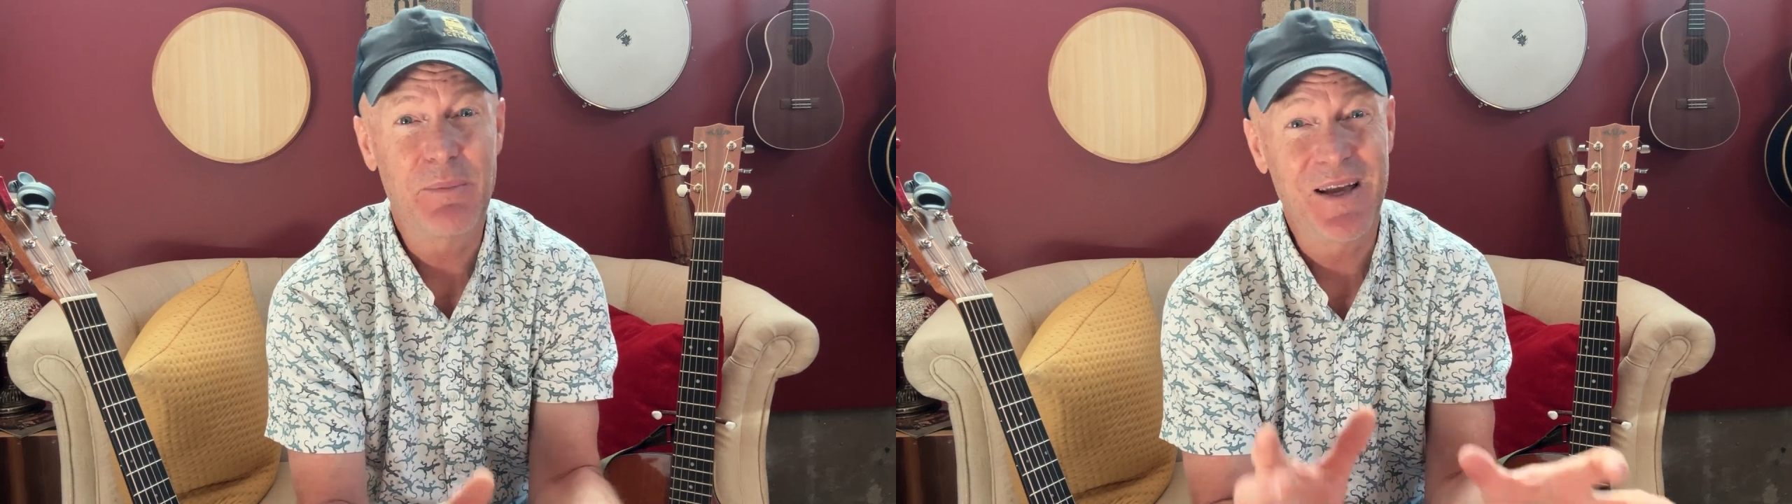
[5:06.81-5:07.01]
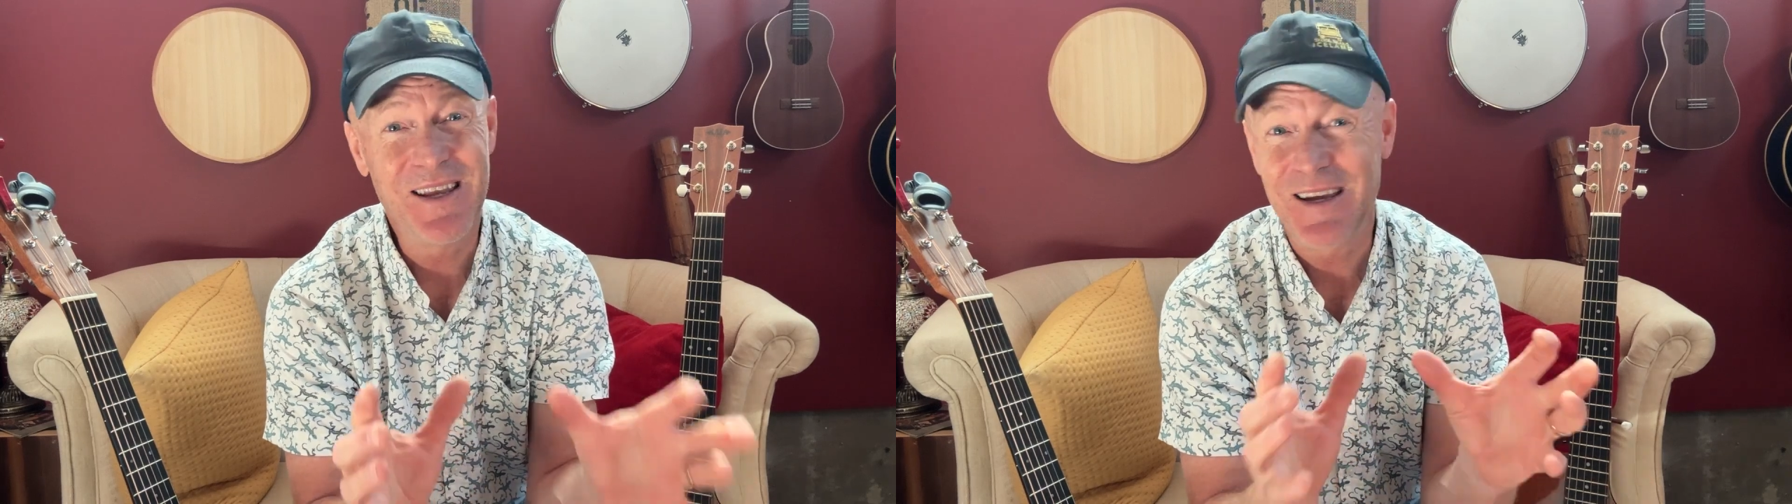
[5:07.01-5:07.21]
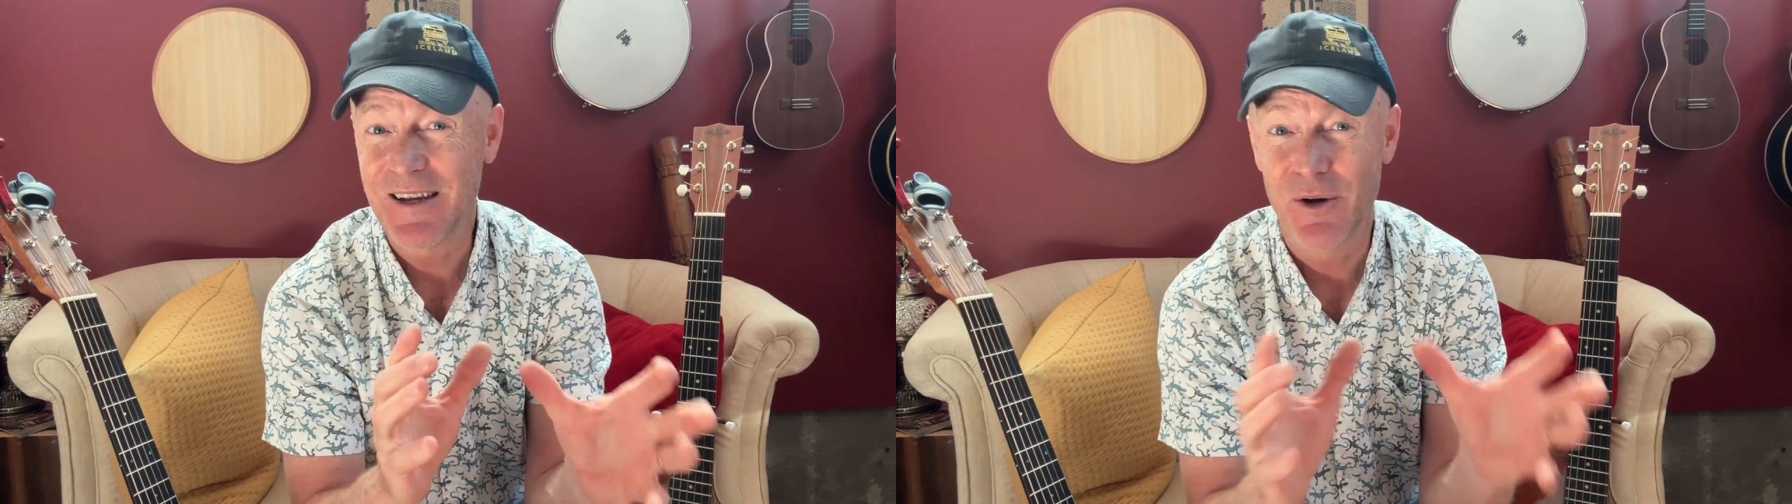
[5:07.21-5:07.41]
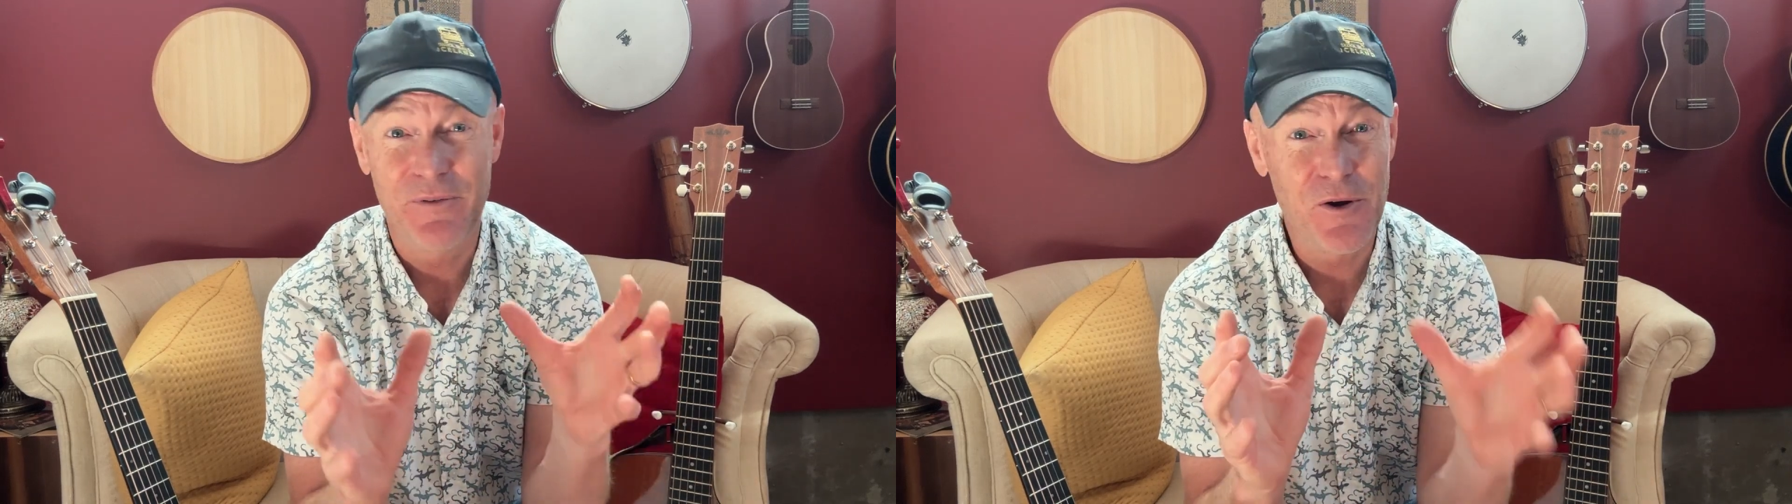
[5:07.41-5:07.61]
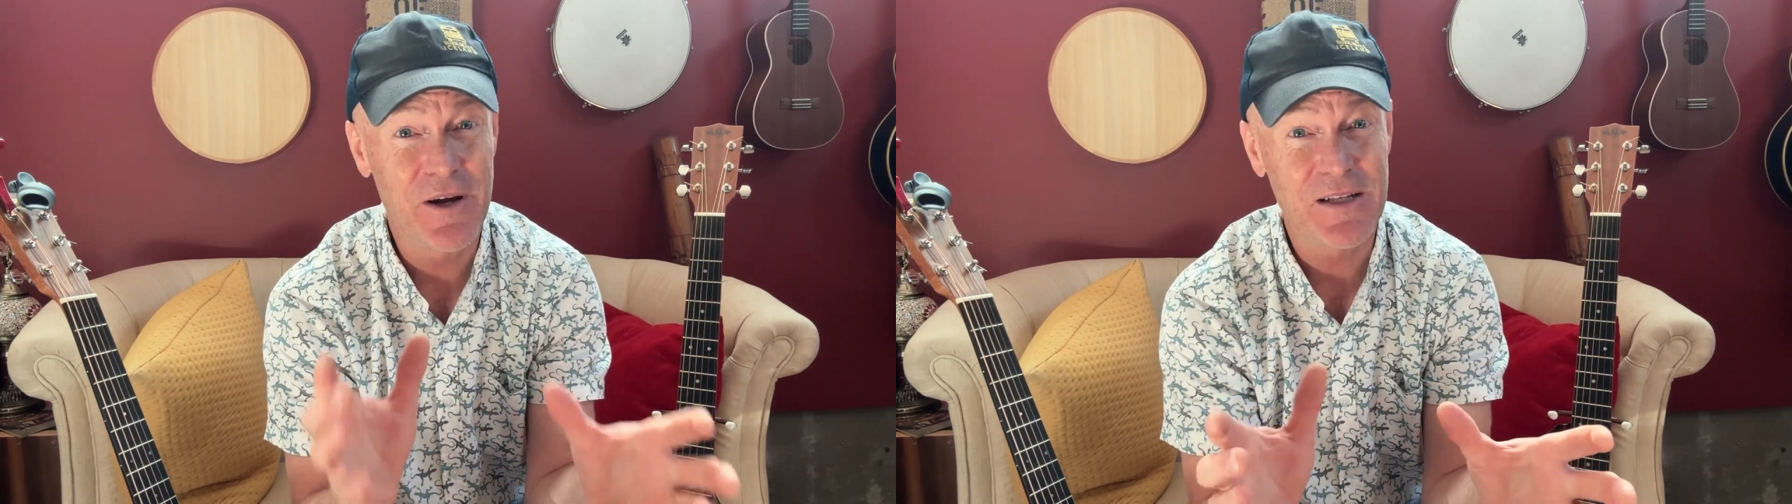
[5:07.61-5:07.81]
but you know,
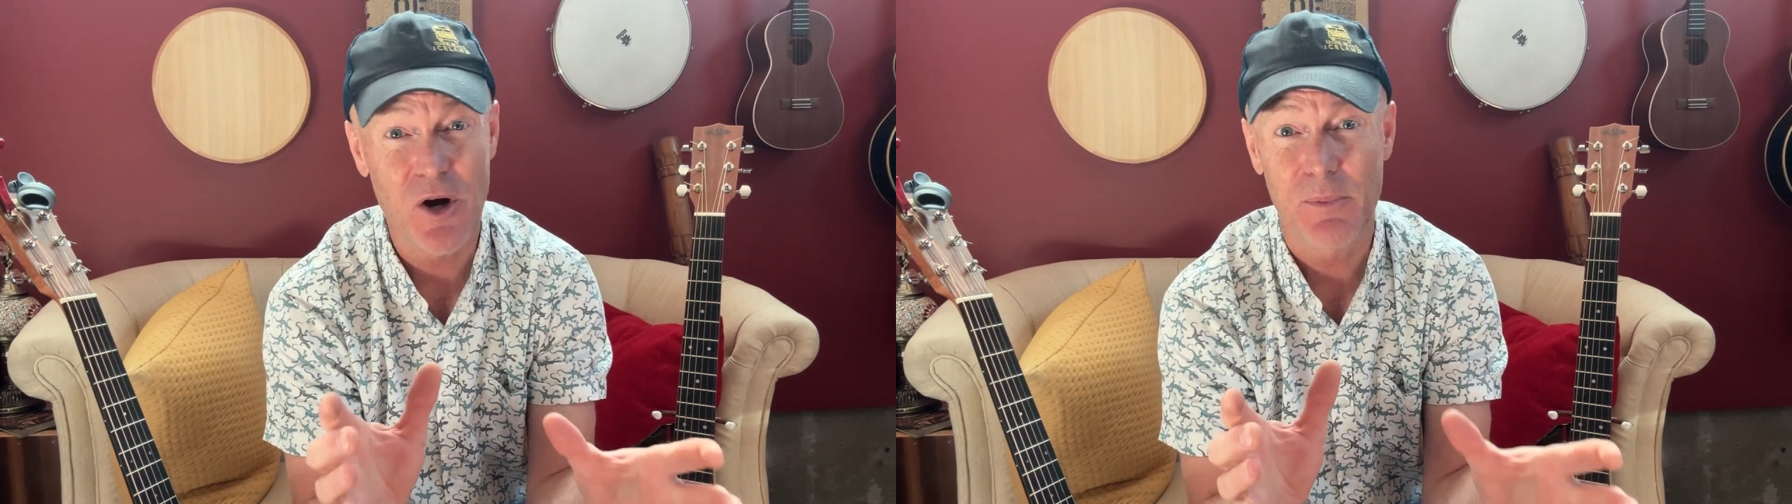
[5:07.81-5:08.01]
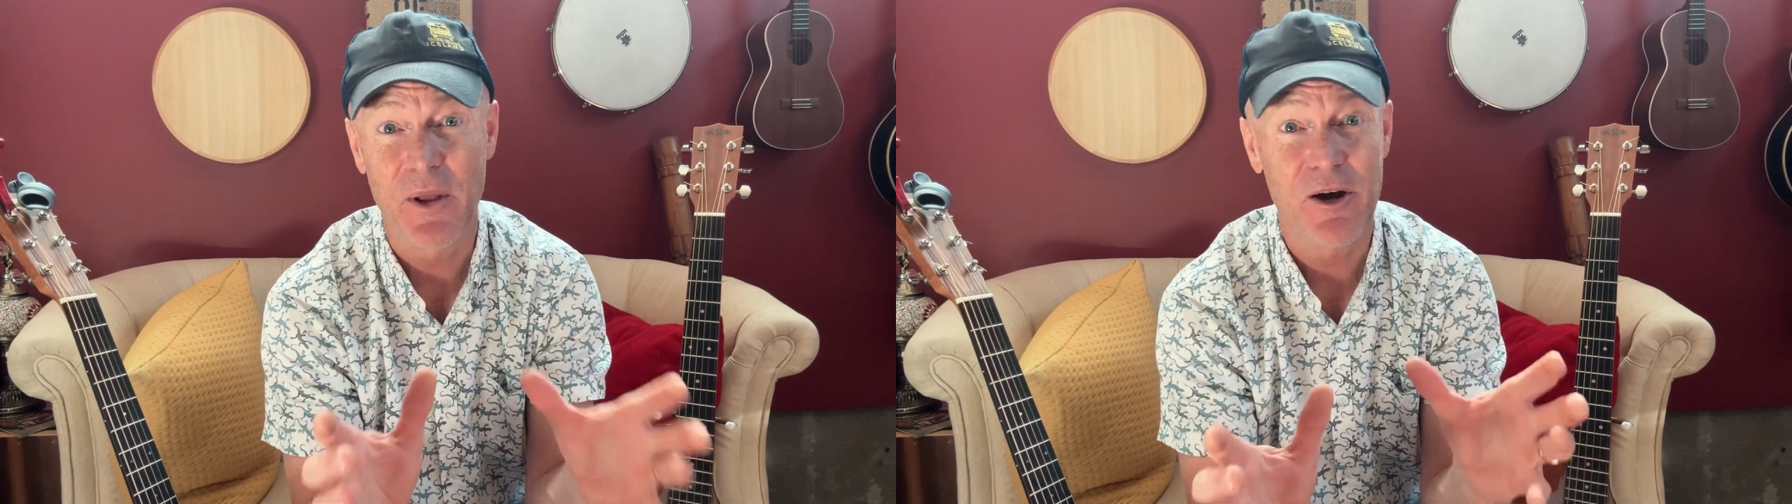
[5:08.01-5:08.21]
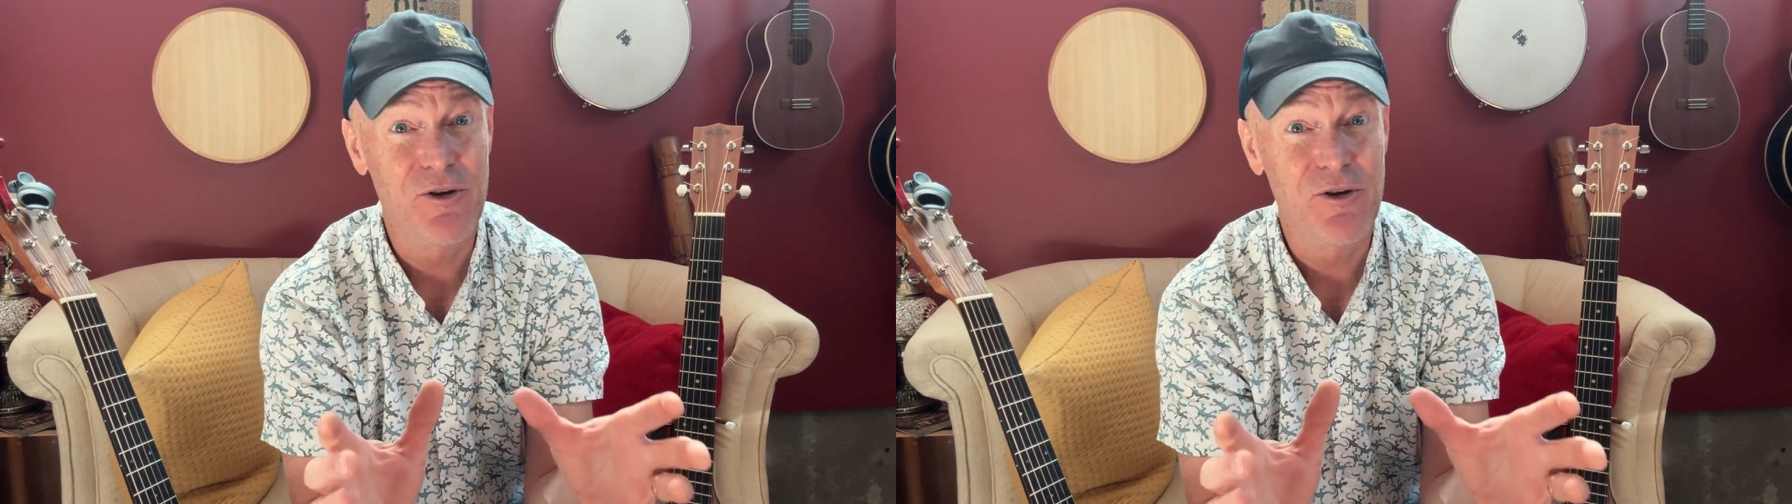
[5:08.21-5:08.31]
if you're a guitar player,